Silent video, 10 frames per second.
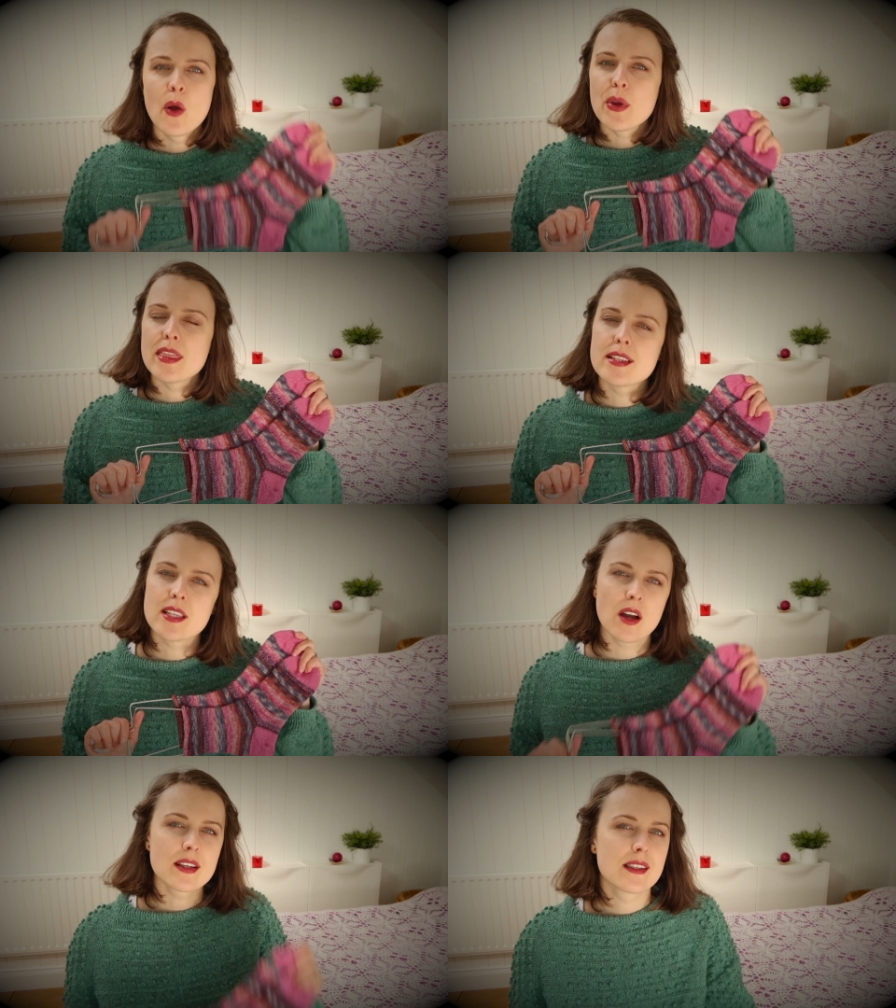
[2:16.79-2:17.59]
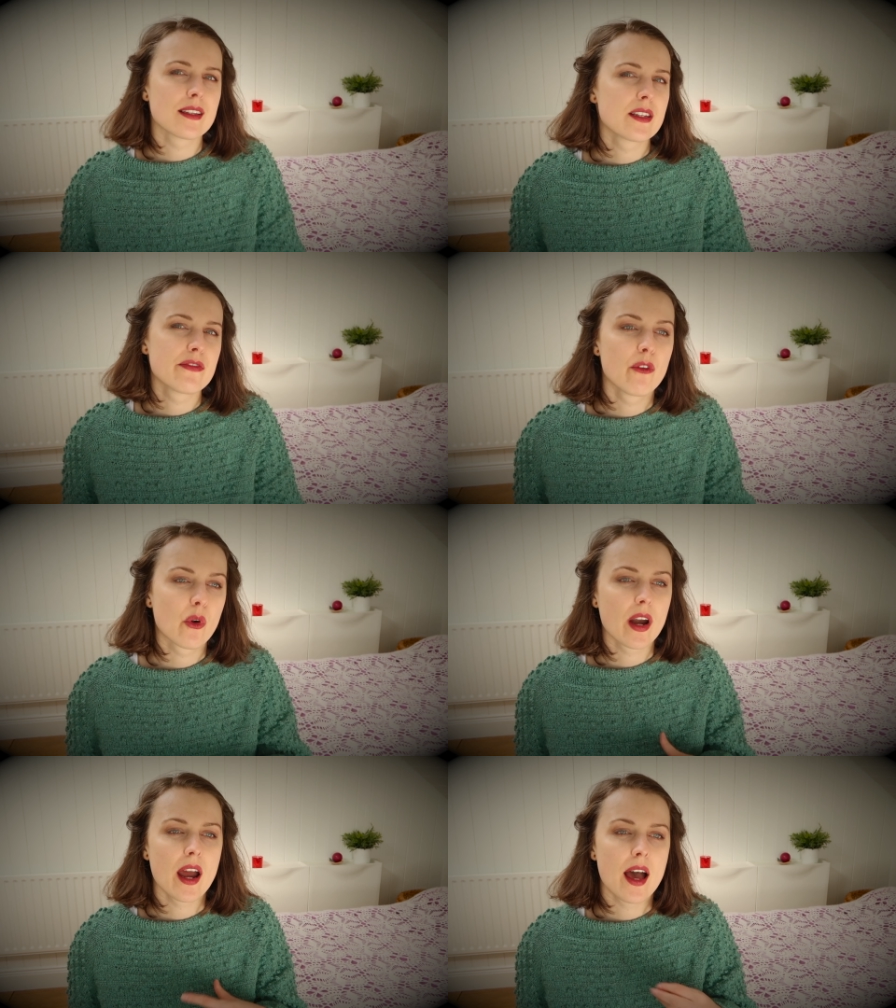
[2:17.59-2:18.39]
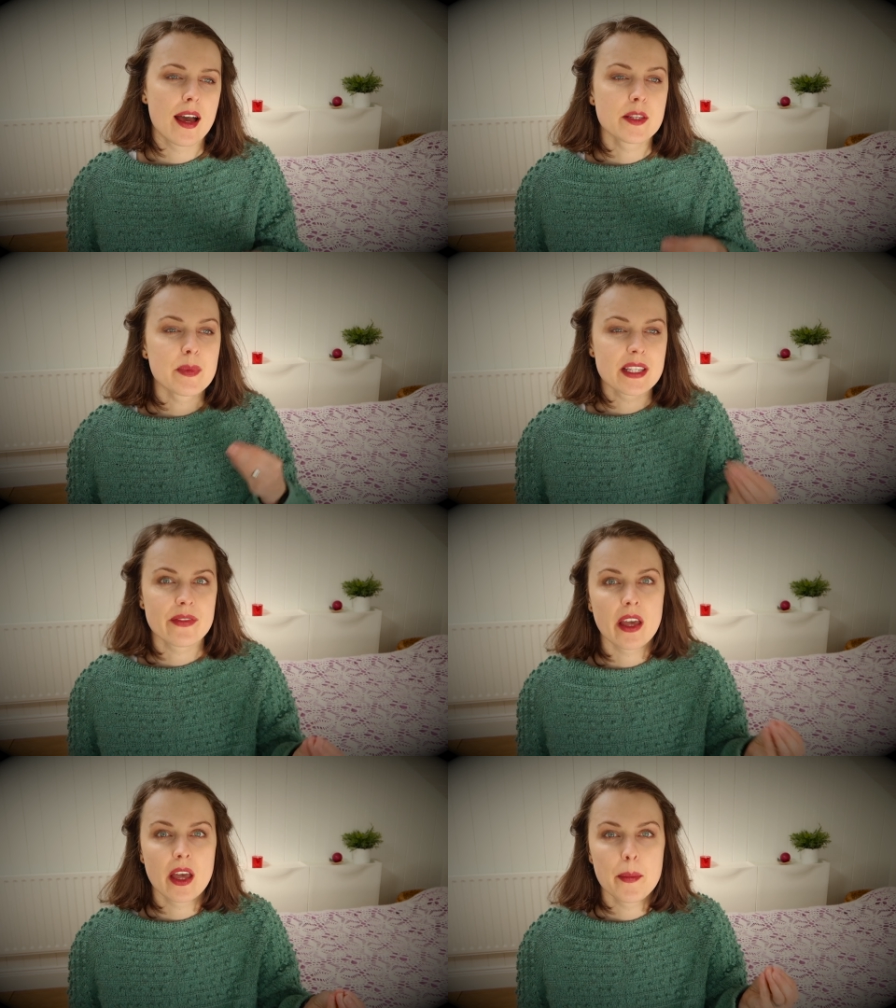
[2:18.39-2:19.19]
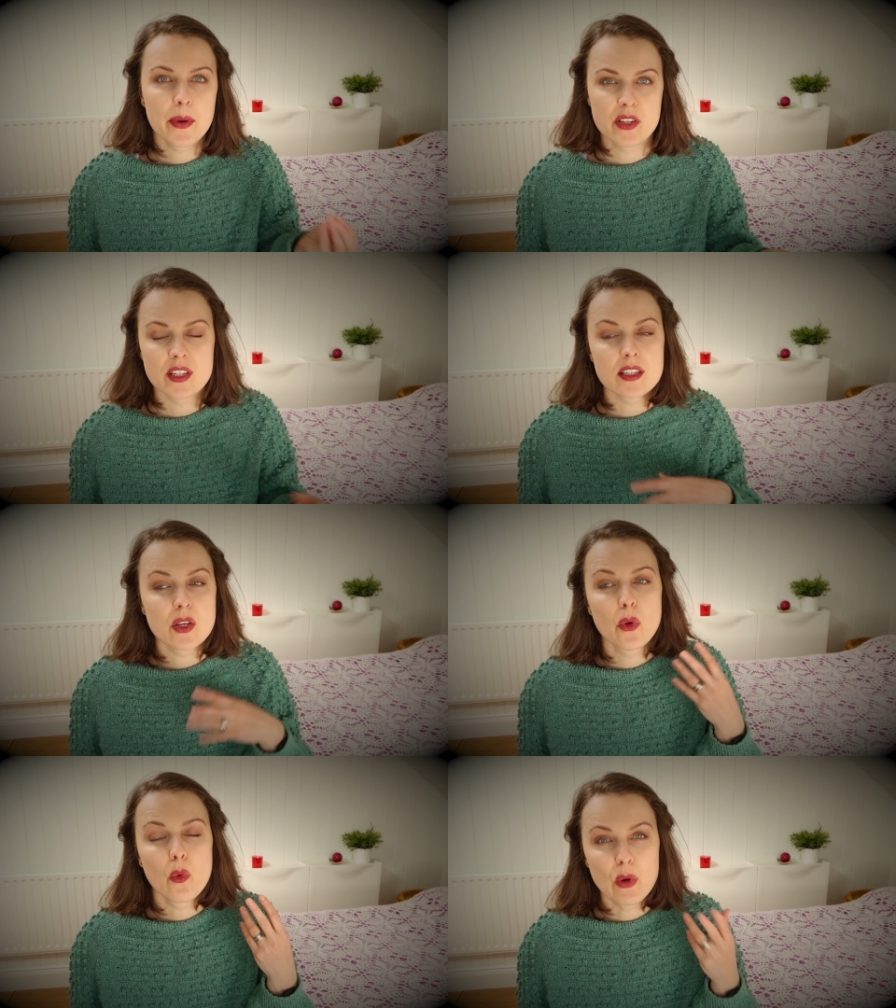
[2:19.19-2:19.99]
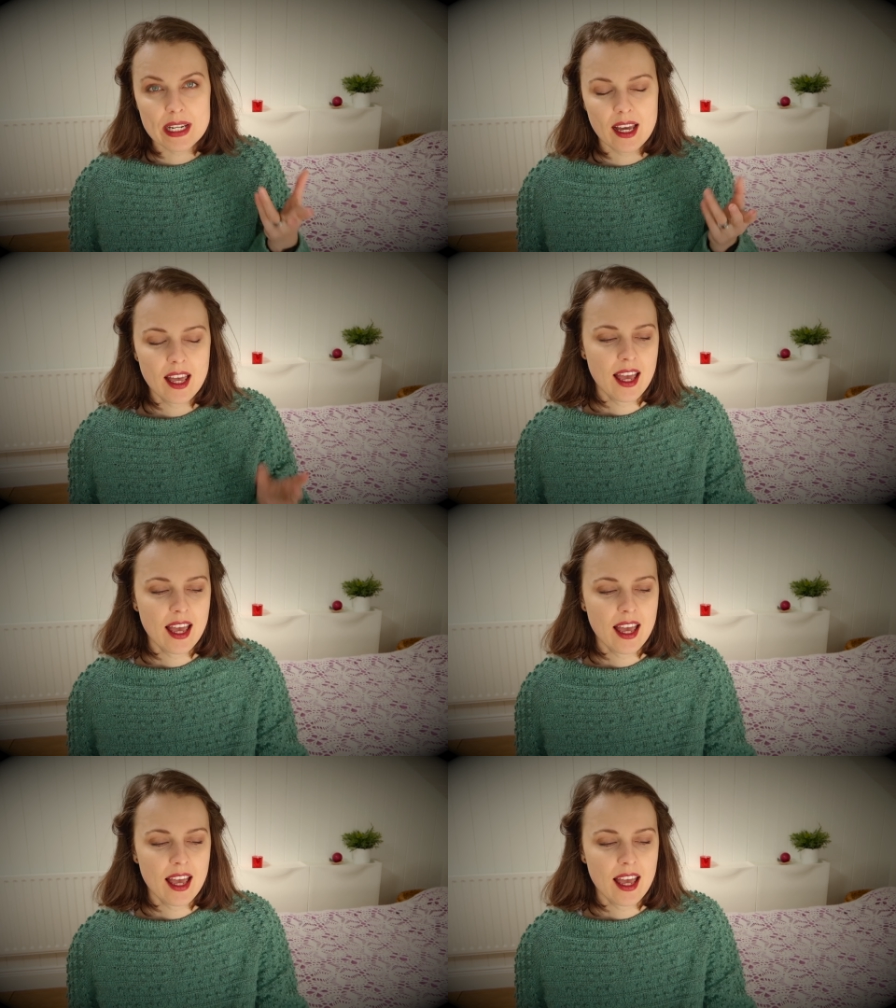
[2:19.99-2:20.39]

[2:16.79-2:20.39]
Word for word: with the socks knitted for a specific person, so winner.